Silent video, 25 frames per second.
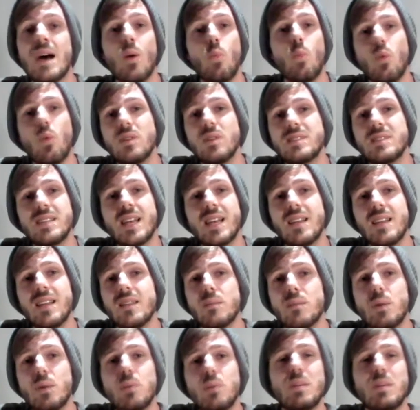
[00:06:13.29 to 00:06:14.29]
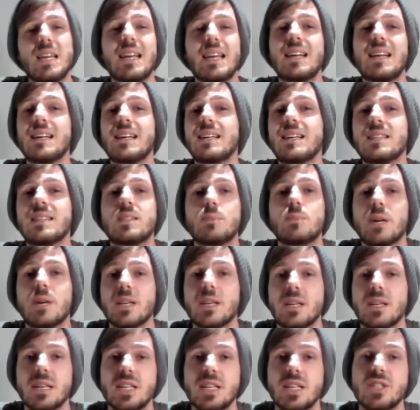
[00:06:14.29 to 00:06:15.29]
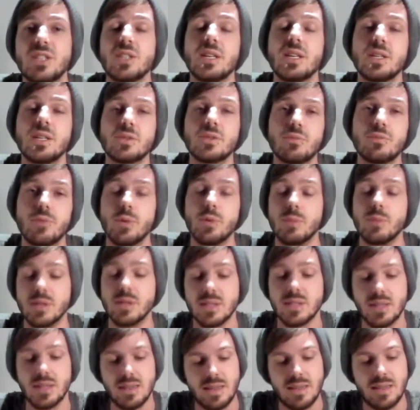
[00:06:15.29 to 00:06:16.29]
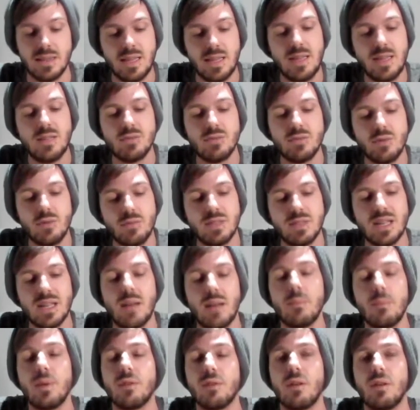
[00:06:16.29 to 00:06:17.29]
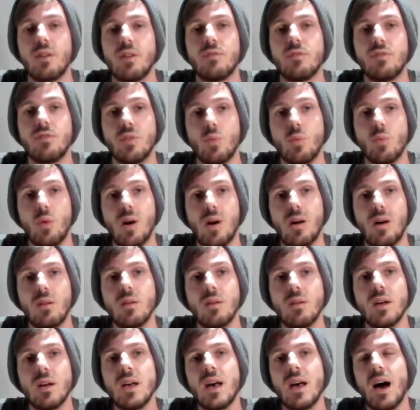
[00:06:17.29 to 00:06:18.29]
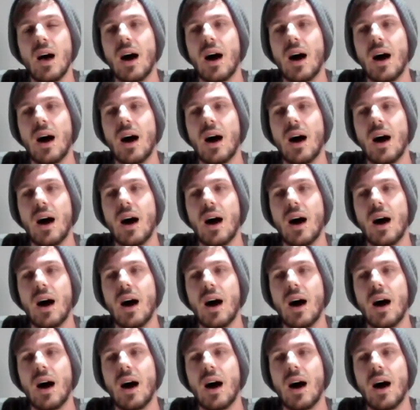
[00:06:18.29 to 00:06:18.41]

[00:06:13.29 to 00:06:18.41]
Once again, at the moment, it's speculation, it's rumors. These rumors have been around for a while.